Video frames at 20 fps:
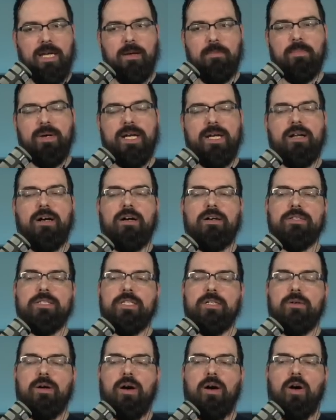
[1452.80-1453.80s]
But it
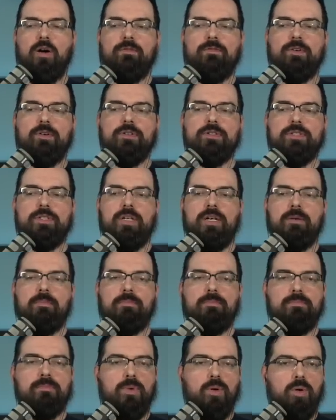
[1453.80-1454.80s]
also offers
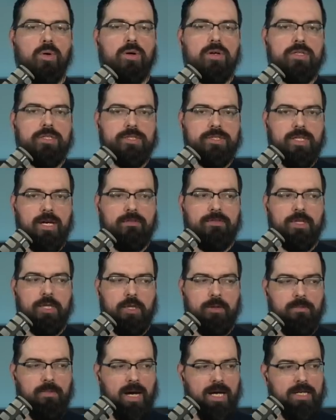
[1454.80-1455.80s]
more stuff that
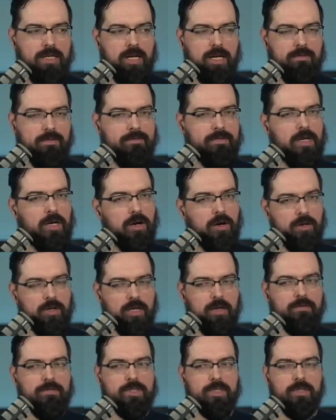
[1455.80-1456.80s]
you might not even heard
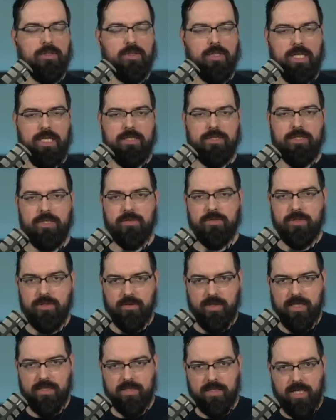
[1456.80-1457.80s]
of to look into. So
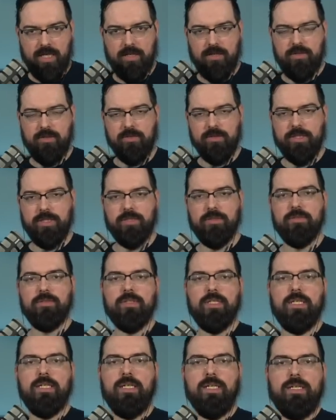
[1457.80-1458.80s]
that's kind of cool too.
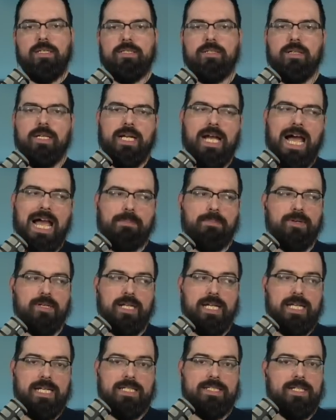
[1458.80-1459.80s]
So like
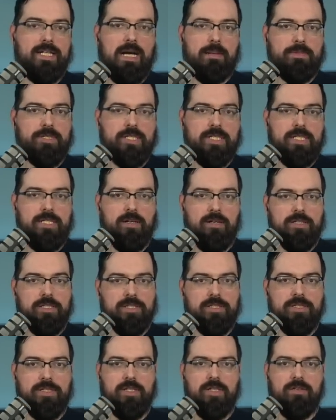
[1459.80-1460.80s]
Hyperland is an option in Arch
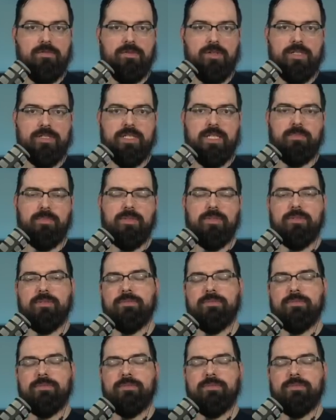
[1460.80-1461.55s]
install, for example.